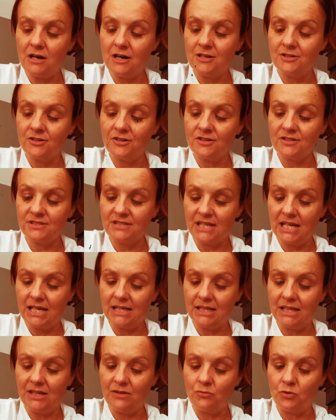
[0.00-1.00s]

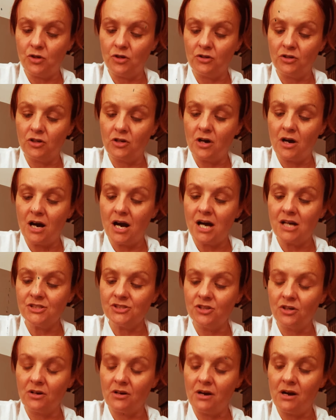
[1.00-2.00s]
understanding will
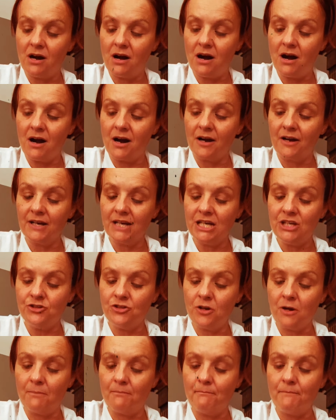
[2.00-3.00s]
guard your heart and
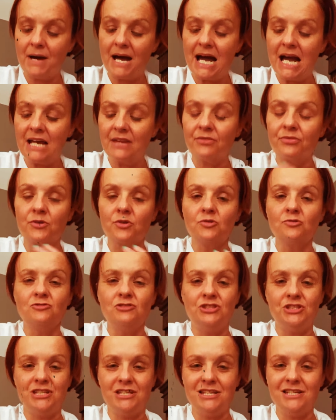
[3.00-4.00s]
your mind through
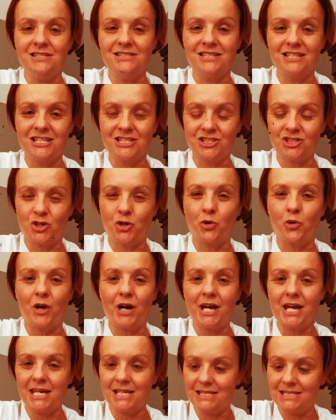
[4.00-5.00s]
Jesus
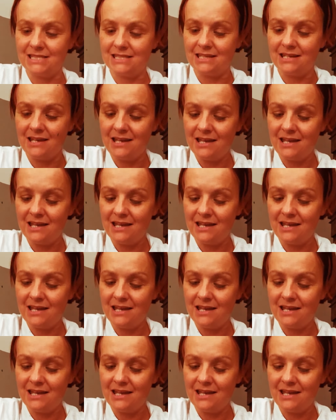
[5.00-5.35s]
Christ.